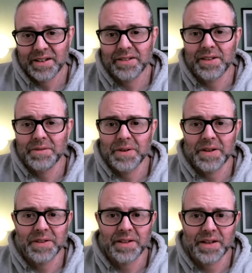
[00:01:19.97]
I said well,
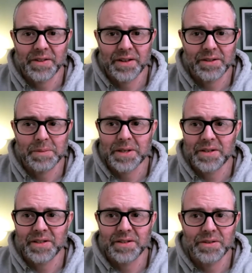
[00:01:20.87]
I think I think it's
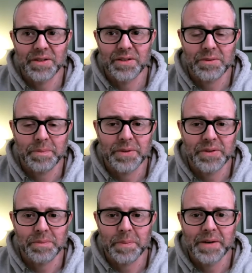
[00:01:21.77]
because I do the, ex- the
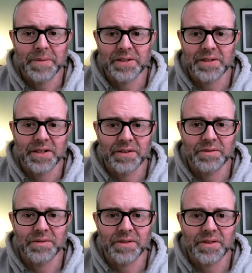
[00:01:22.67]
experiments and I
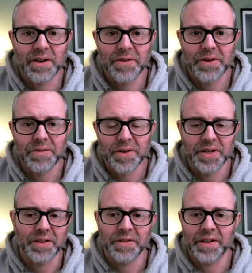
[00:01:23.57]
don't cover over
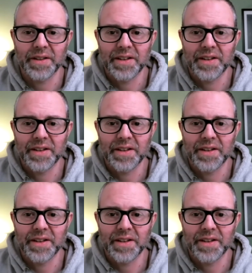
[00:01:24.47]
anything.